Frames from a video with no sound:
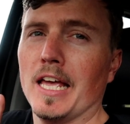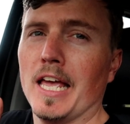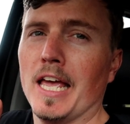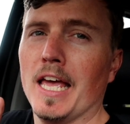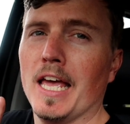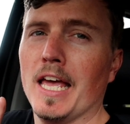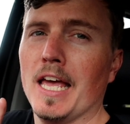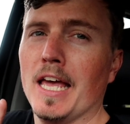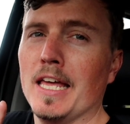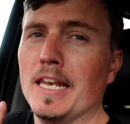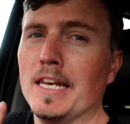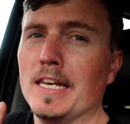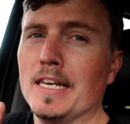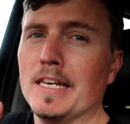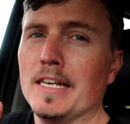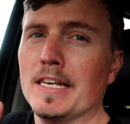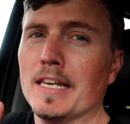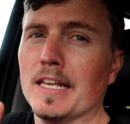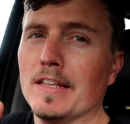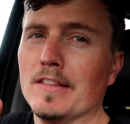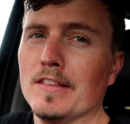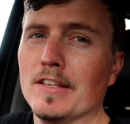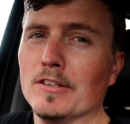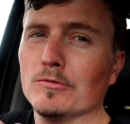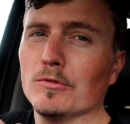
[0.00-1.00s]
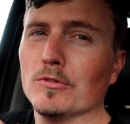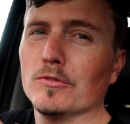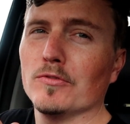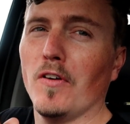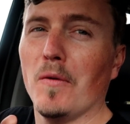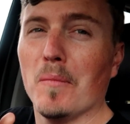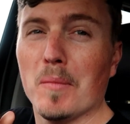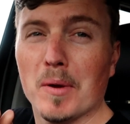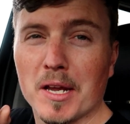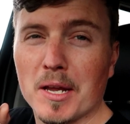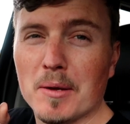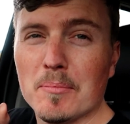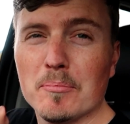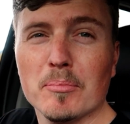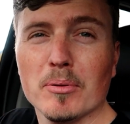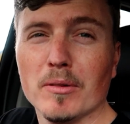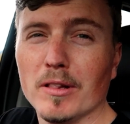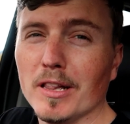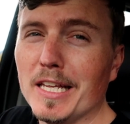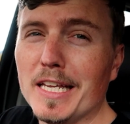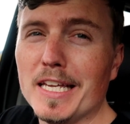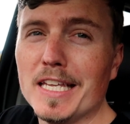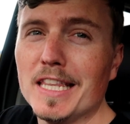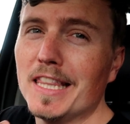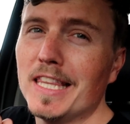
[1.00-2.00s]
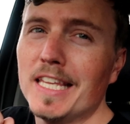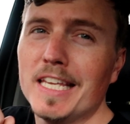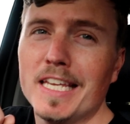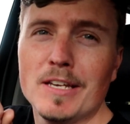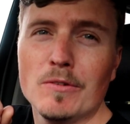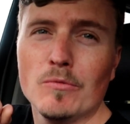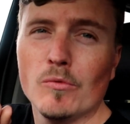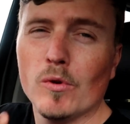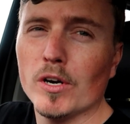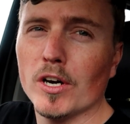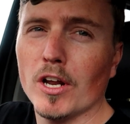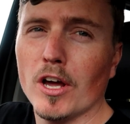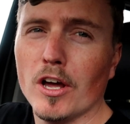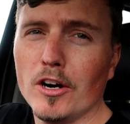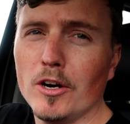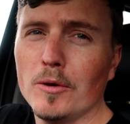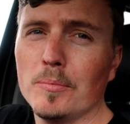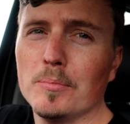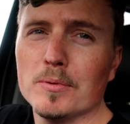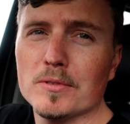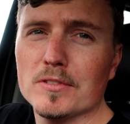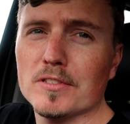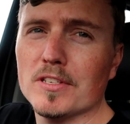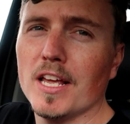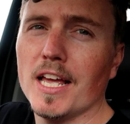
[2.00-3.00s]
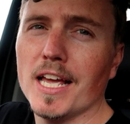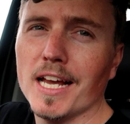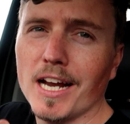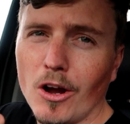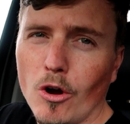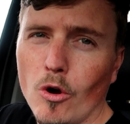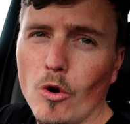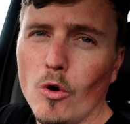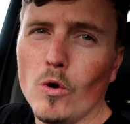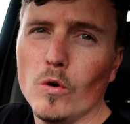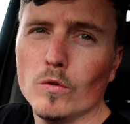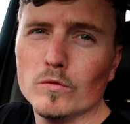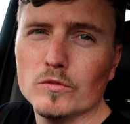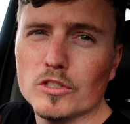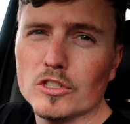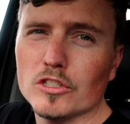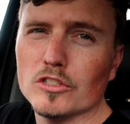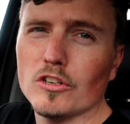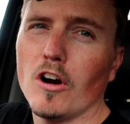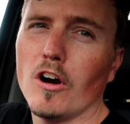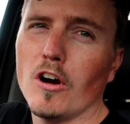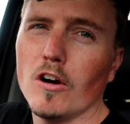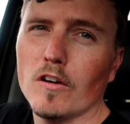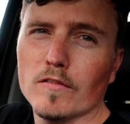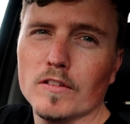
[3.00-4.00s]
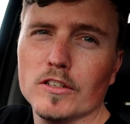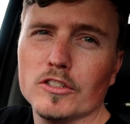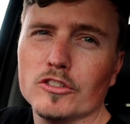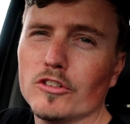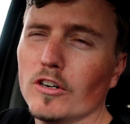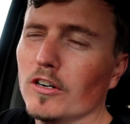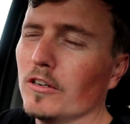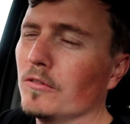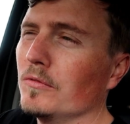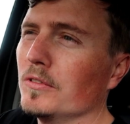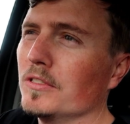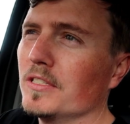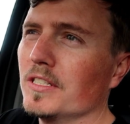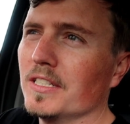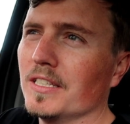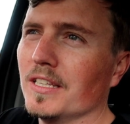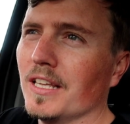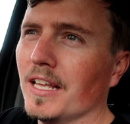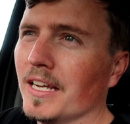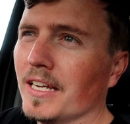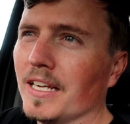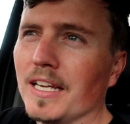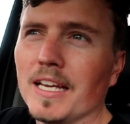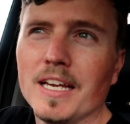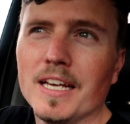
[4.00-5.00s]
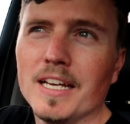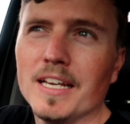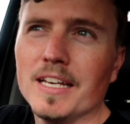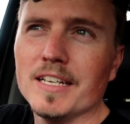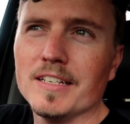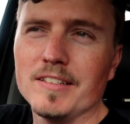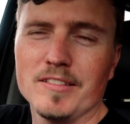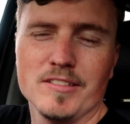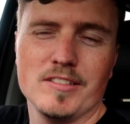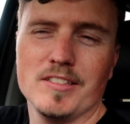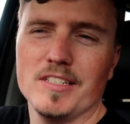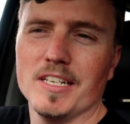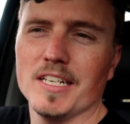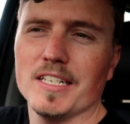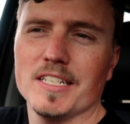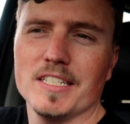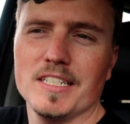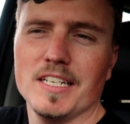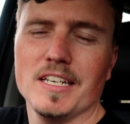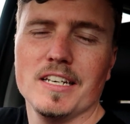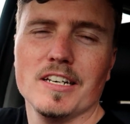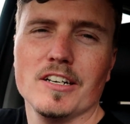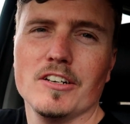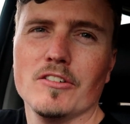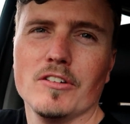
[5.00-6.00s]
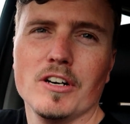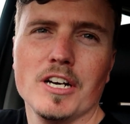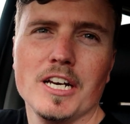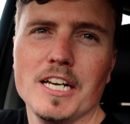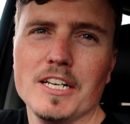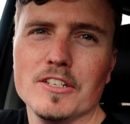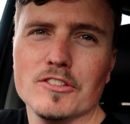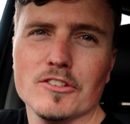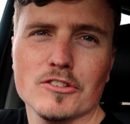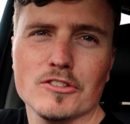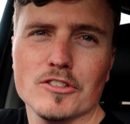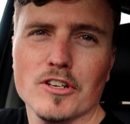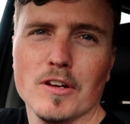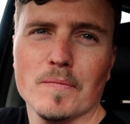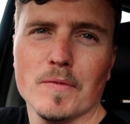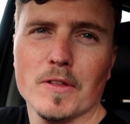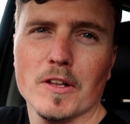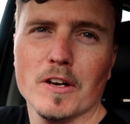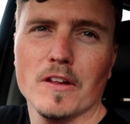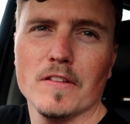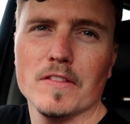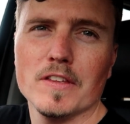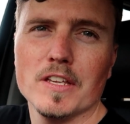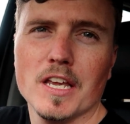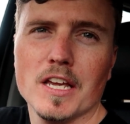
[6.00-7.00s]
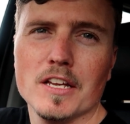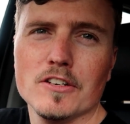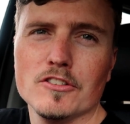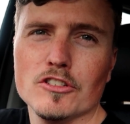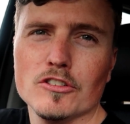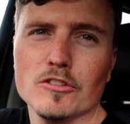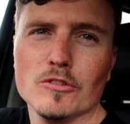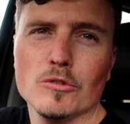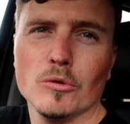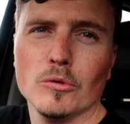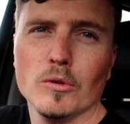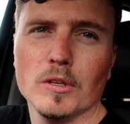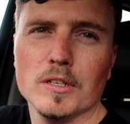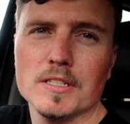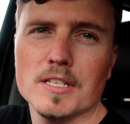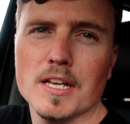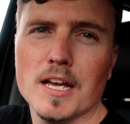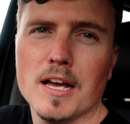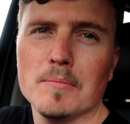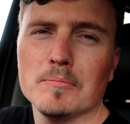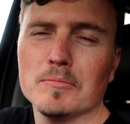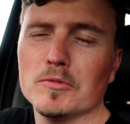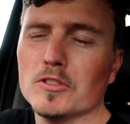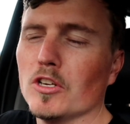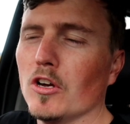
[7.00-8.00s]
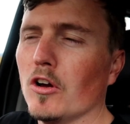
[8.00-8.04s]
And this was from a completely 100% cold start. The truck was at like 60 degrees or something on the engine coolant temp.